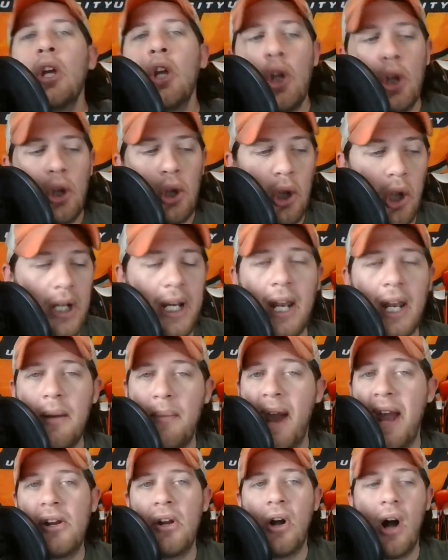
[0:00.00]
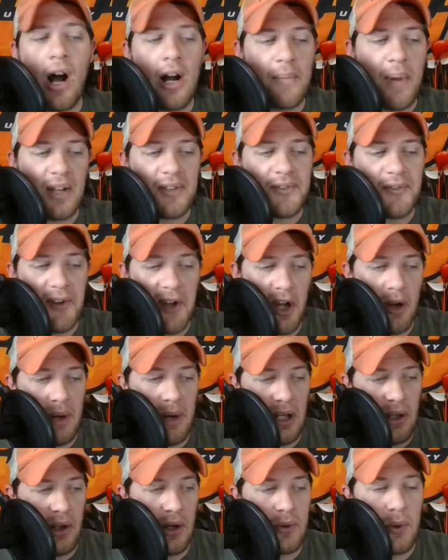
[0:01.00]
Look at Emmanuel Ogbah's film
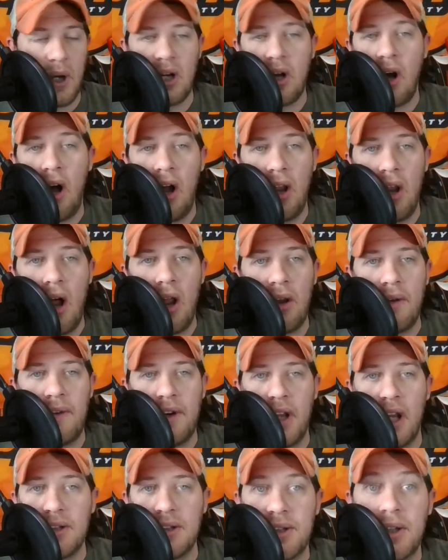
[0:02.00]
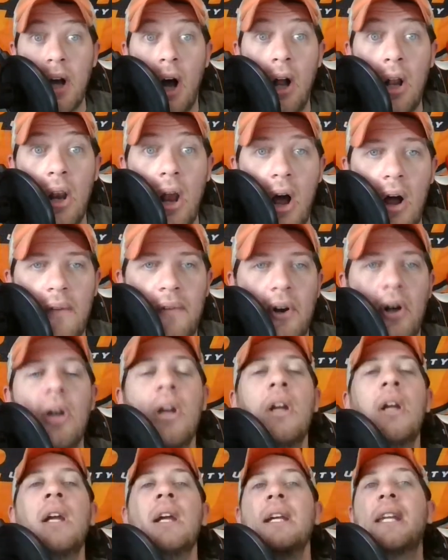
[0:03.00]
and look what Colin Oliver does. Colin Oliver
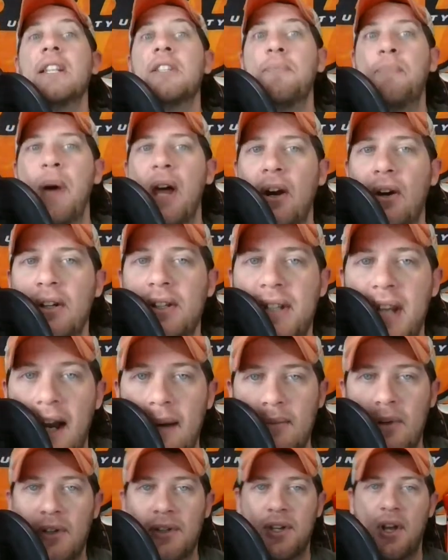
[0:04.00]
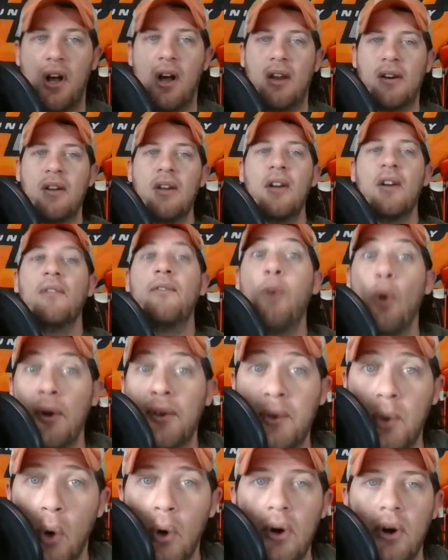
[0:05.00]
gets better as time goes on. Fourth
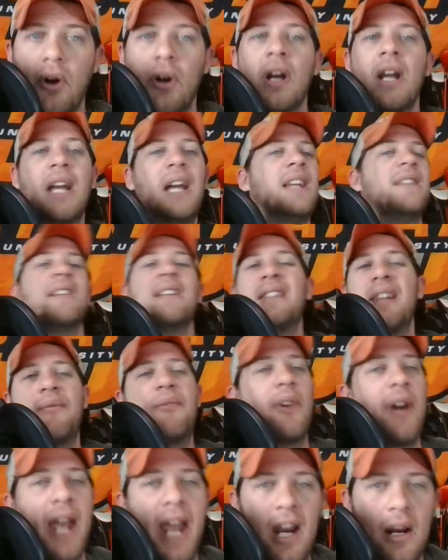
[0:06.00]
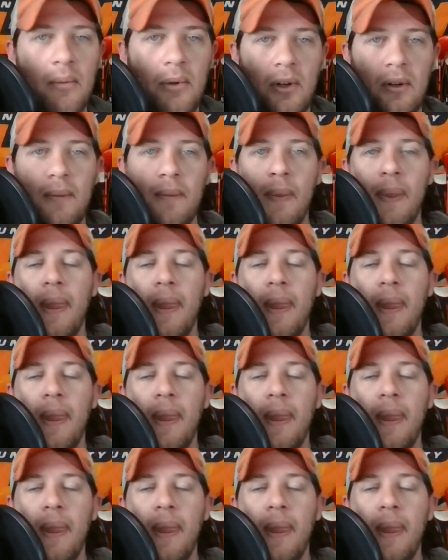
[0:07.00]
quarter, he's a different animal.